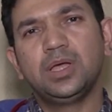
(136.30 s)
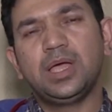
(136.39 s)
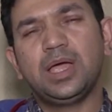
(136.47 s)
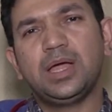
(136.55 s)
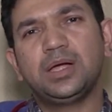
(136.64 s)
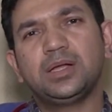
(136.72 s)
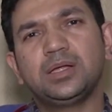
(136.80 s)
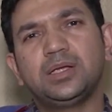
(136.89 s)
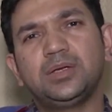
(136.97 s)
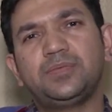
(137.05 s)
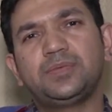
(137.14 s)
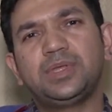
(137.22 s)
And
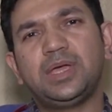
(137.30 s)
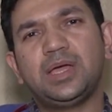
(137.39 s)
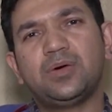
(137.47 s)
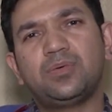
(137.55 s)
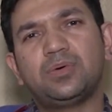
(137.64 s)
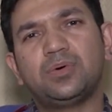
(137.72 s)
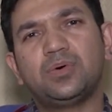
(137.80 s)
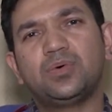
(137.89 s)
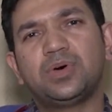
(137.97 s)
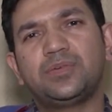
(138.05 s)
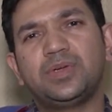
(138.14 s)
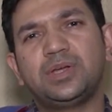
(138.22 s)
if they have
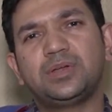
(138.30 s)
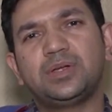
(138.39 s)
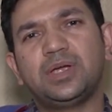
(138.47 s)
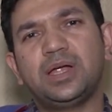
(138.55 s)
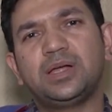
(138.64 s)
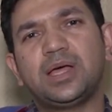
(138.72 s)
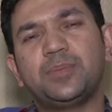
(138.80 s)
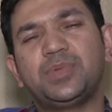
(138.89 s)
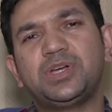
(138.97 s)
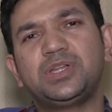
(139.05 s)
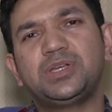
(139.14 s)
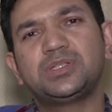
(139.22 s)
overweight and
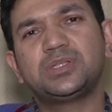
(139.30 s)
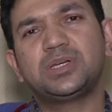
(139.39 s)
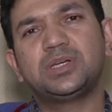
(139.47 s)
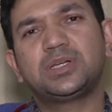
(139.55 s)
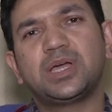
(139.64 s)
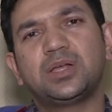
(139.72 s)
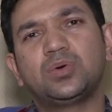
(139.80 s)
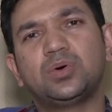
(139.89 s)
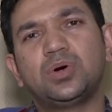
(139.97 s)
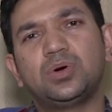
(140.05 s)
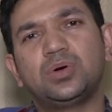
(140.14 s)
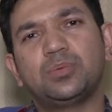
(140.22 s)
diabetes, it can
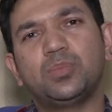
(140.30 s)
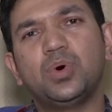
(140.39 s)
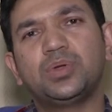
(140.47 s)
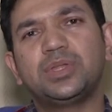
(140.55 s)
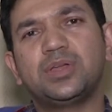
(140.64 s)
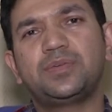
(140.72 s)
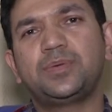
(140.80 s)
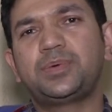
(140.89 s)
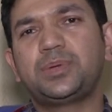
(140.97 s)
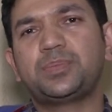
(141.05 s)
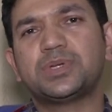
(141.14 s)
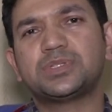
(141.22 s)
go more than
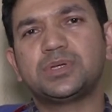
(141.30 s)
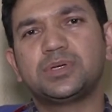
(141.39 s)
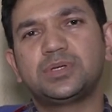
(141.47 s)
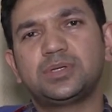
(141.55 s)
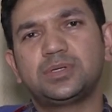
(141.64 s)
50%.